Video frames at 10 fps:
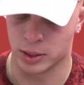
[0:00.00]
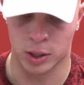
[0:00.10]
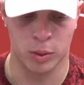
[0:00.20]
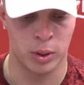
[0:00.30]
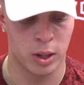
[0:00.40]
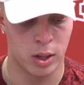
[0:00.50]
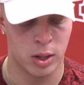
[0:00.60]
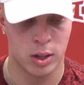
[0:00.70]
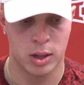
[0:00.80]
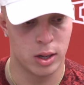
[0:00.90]
zone.
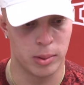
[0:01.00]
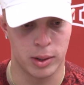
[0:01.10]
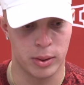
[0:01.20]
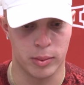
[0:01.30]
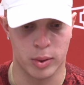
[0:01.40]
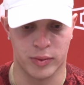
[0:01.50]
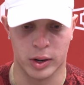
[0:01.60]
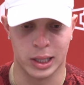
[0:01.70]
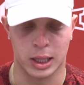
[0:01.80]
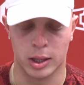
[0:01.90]
I mean, we're
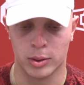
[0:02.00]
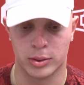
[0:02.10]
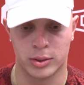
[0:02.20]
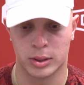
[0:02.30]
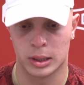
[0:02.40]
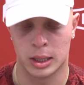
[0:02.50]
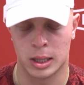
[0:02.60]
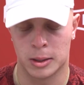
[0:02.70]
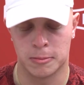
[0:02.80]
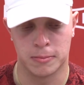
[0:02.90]
very close.
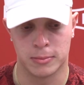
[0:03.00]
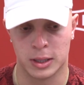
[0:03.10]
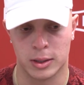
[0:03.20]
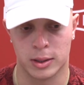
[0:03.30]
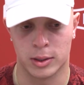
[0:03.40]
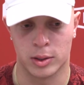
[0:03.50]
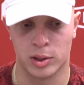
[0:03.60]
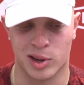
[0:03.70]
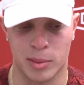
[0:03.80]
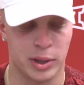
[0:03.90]
It'll
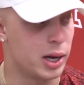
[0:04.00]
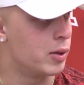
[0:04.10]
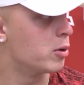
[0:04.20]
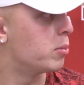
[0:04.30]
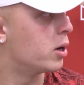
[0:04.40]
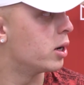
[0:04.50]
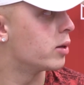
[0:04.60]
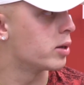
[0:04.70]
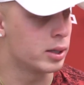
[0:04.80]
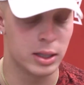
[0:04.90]
come together, but I
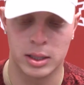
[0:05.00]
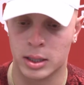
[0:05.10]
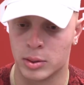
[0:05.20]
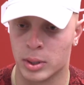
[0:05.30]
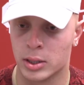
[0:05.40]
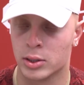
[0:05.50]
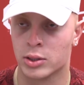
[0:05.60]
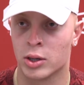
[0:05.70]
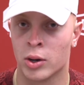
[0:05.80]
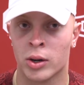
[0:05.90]
think these situations
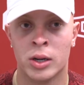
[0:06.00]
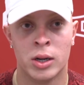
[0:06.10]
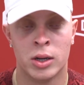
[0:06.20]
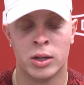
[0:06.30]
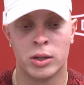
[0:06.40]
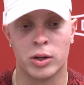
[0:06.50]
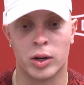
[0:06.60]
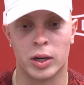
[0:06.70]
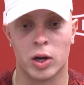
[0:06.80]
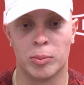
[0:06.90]
are, you know,
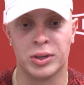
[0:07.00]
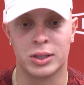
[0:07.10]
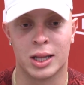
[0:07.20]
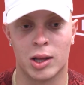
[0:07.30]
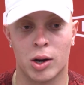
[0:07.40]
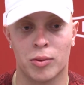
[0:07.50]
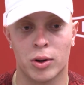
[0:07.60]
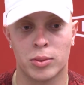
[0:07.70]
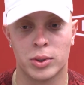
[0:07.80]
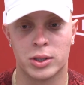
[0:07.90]
going to help us in the long
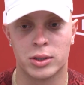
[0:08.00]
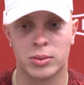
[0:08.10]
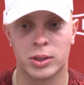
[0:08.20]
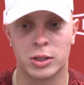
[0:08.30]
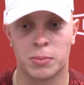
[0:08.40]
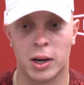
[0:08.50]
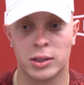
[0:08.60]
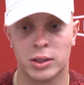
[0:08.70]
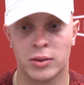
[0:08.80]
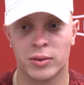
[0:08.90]
run, which is
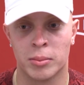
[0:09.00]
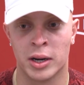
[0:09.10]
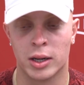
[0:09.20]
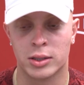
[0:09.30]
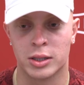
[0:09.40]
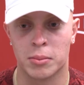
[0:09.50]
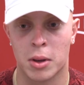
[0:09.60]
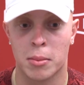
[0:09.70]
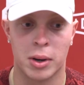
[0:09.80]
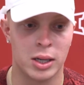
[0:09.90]
positive. It might not seem
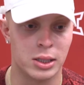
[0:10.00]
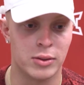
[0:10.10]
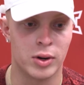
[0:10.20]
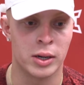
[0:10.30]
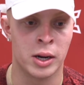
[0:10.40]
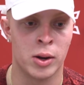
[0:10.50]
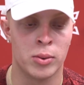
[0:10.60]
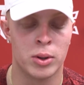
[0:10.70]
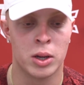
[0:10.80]
positive right now,